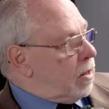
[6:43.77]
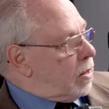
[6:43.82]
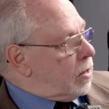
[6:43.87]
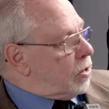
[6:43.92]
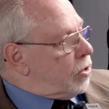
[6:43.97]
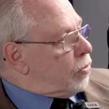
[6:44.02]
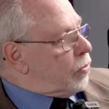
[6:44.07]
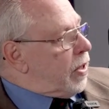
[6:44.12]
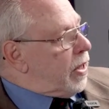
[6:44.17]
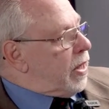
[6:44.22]

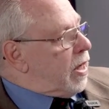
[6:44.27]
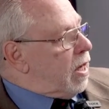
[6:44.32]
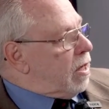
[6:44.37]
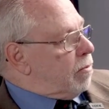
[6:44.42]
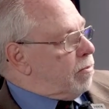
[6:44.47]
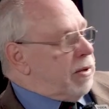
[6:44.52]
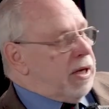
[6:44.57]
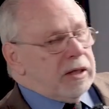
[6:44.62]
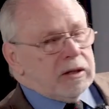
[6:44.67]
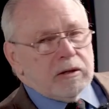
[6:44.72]
straighten out a
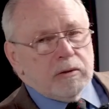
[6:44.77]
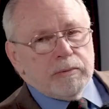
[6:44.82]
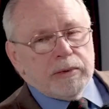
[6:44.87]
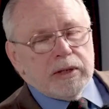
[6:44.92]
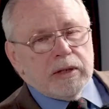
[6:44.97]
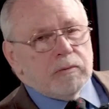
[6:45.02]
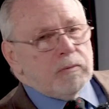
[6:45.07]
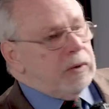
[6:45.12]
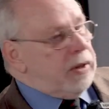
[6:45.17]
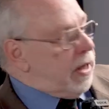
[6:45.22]
medical
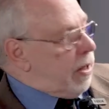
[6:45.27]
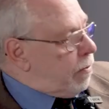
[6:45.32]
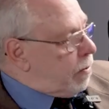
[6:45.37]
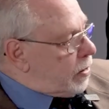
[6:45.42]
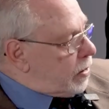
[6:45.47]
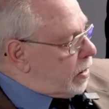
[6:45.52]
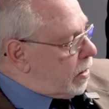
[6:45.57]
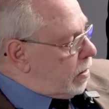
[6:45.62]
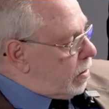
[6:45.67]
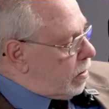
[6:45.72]
bill when he
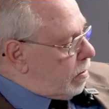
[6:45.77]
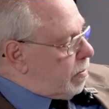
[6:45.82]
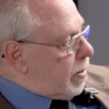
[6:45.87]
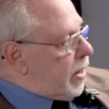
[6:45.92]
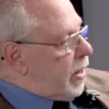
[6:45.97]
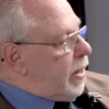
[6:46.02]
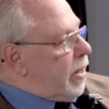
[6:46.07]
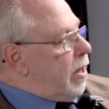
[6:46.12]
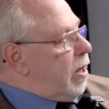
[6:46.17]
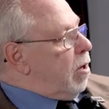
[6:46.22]
was under a
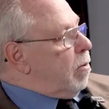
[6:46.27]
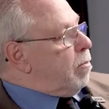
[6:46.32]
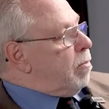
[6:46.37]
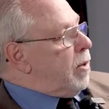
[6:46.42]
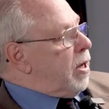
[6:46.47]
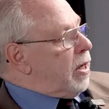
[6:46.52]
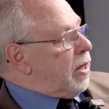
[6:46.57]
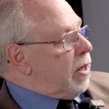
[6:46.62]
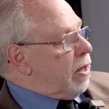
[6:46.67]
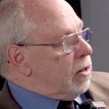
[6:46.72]

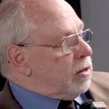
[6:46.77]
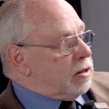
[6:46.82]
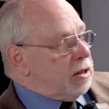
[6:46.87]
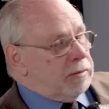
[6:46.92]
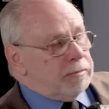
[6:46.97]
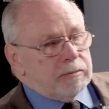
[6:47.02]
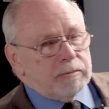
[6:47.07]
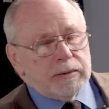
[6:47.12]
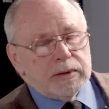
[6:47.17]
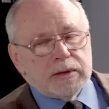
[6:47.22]
Medicare
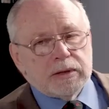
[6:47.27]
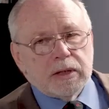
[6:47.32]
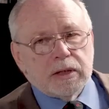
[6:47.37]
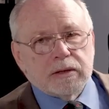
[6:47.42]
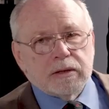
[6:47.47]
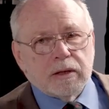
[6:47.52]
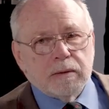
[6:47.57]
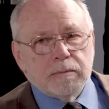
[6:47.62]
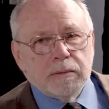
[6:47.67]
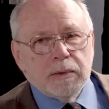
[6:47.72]
supplement
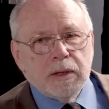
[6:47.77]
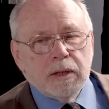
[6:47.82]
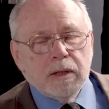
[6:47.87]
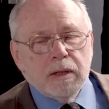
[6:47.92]
system.